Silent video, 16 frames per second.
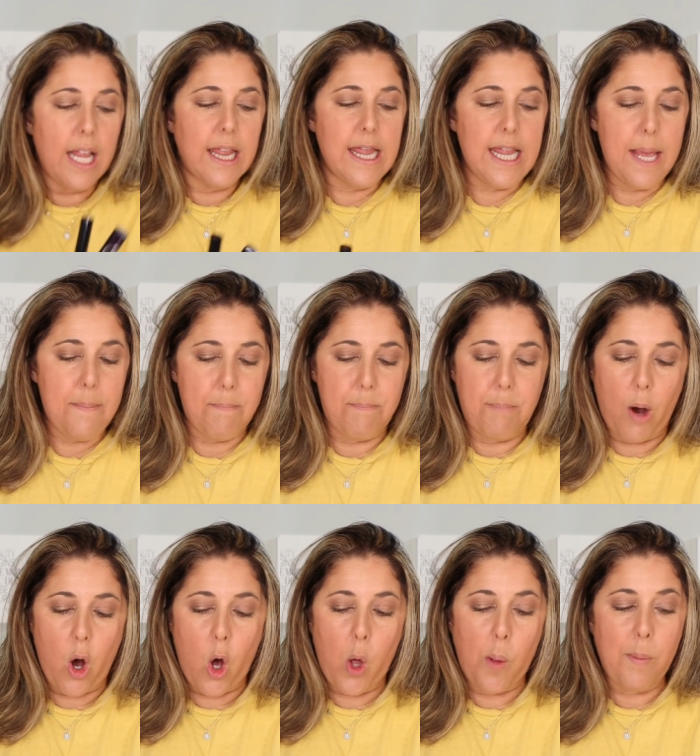lip
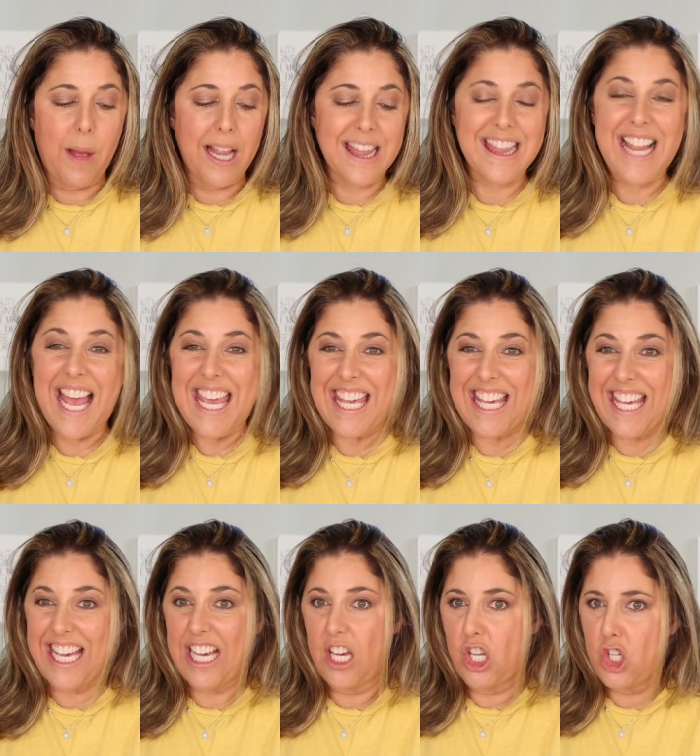balm-like
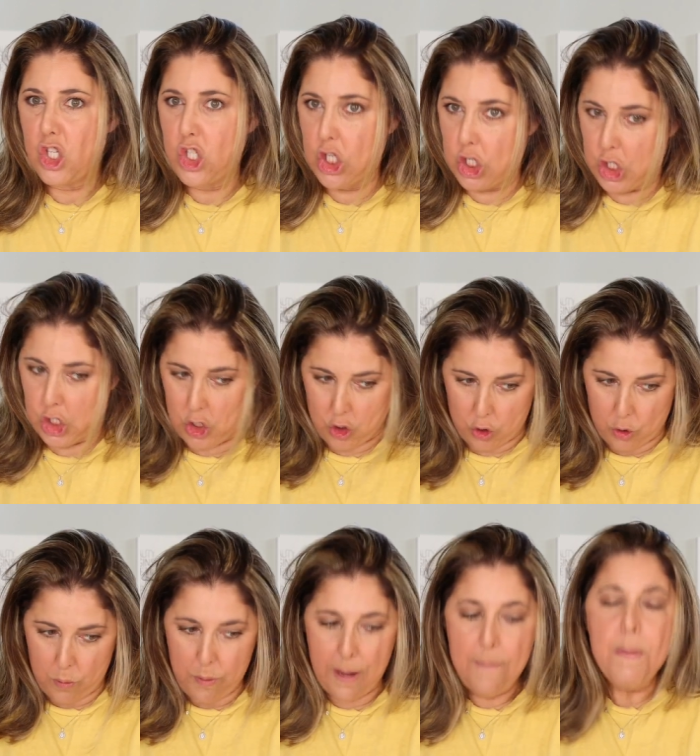
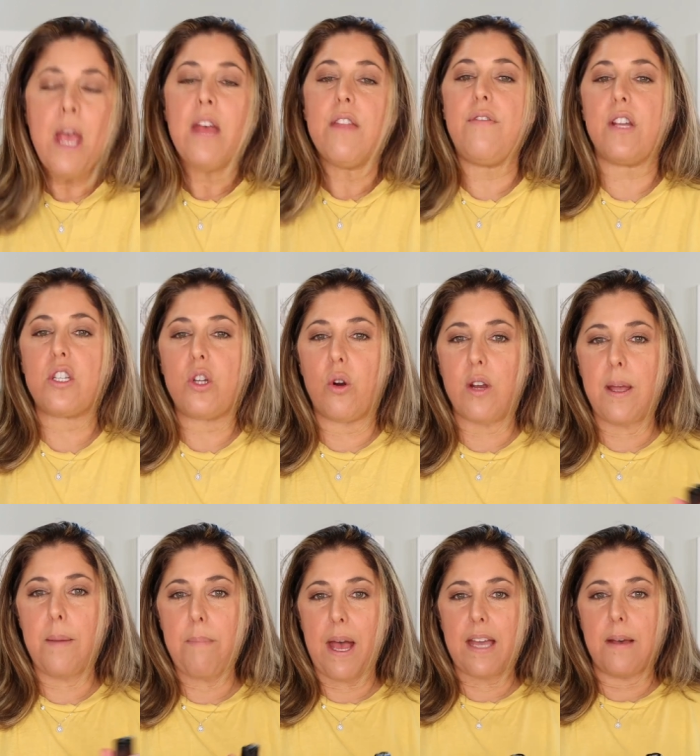tube,
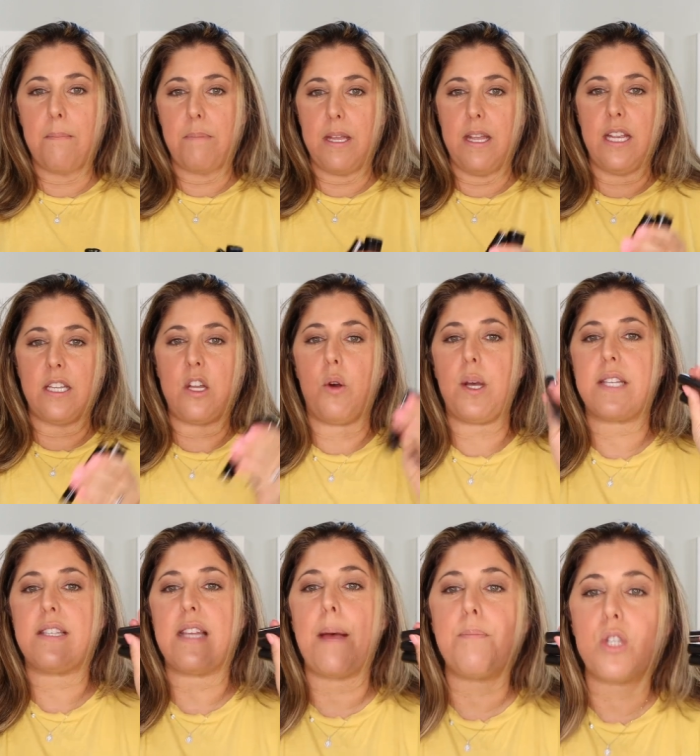Victoria Beckham being no
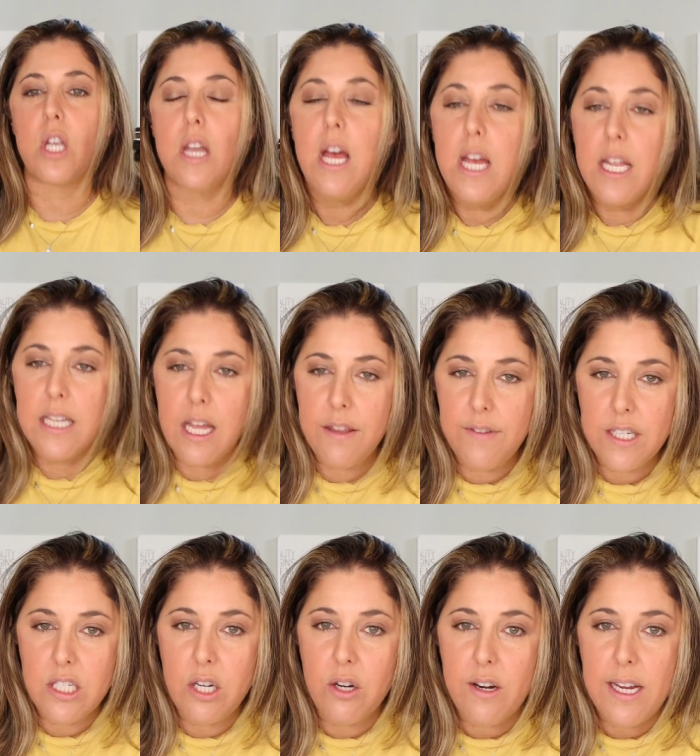exception. Now the
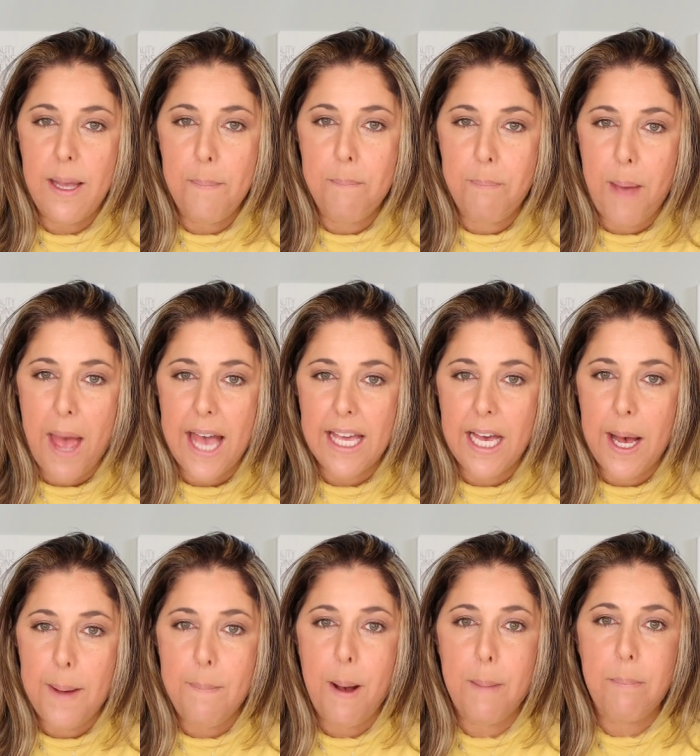Victoria
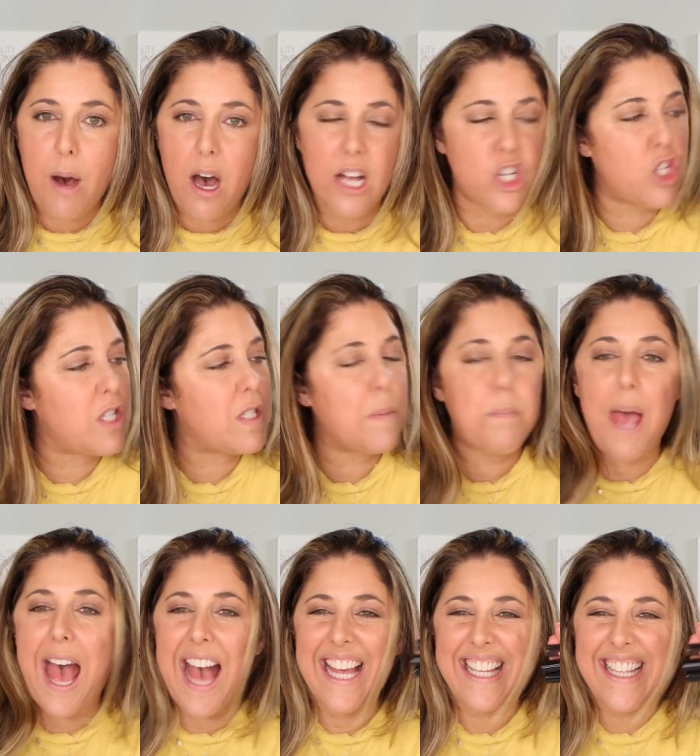Beckham Posh's
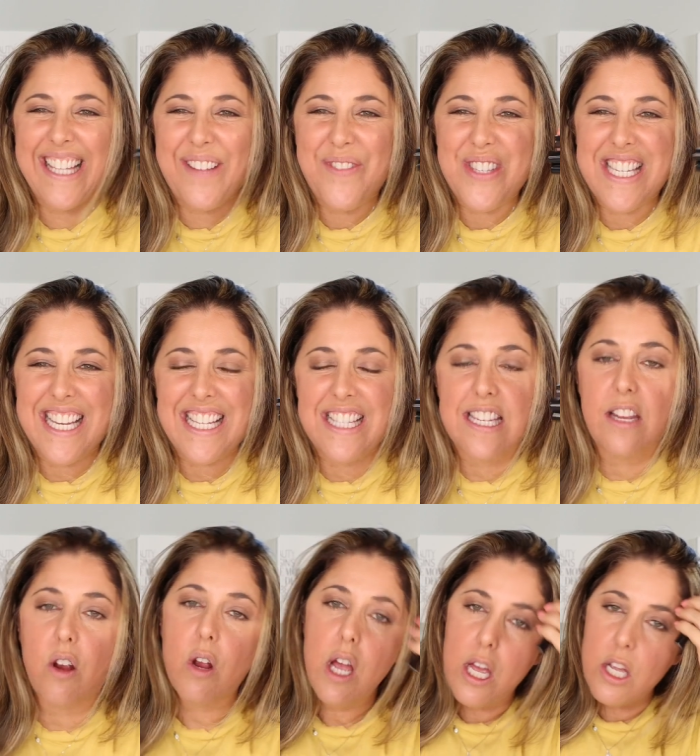Back lipsticks here